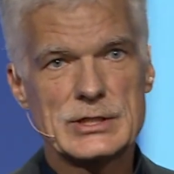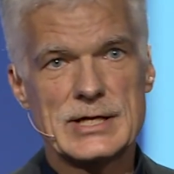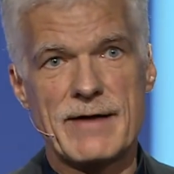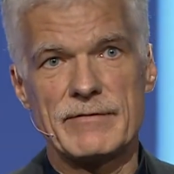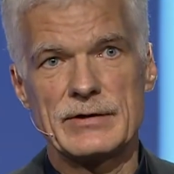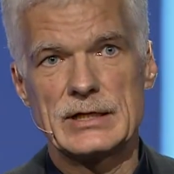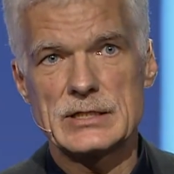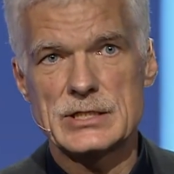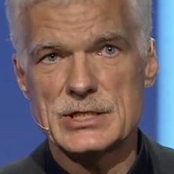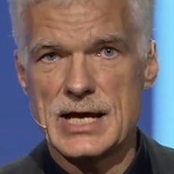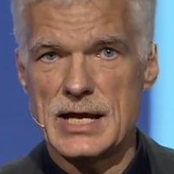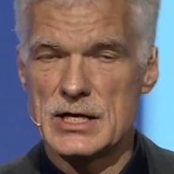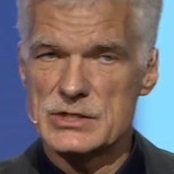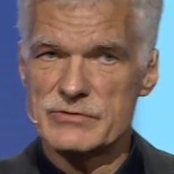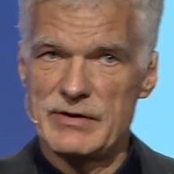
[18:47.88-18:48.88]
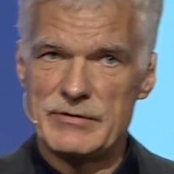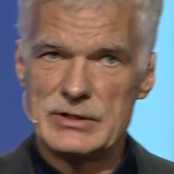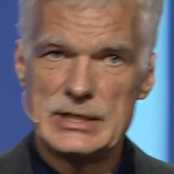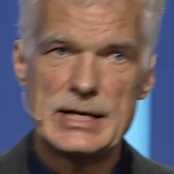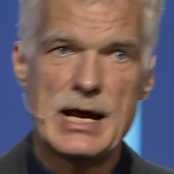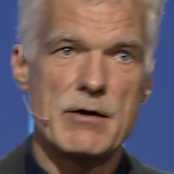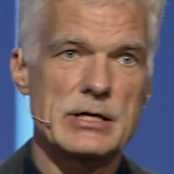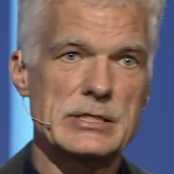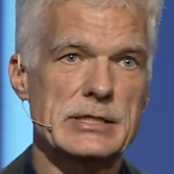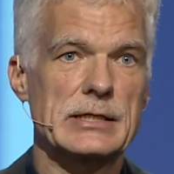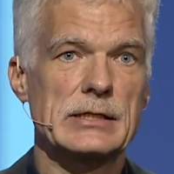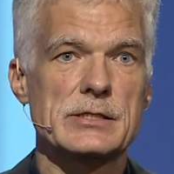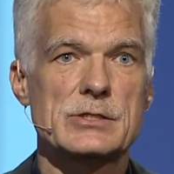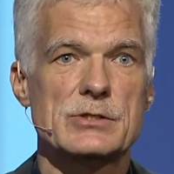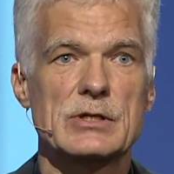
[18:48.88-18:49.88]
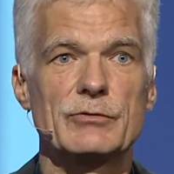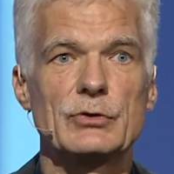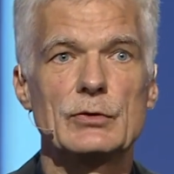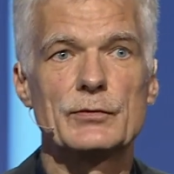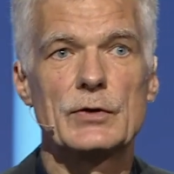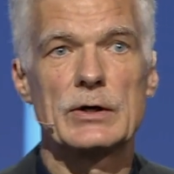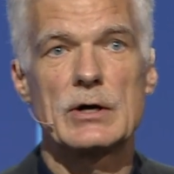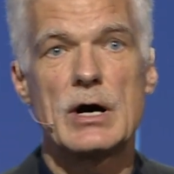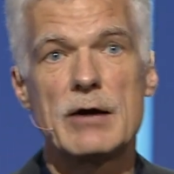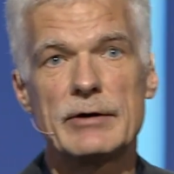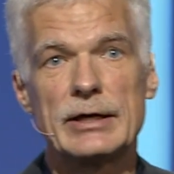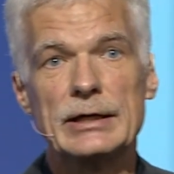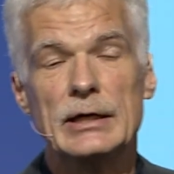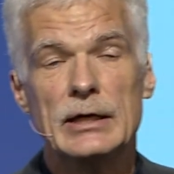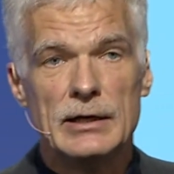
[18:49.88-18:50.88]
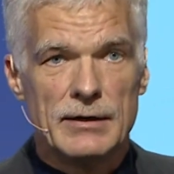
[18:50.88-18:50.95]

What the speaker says: governance challenge. When we did our skills review for Norway,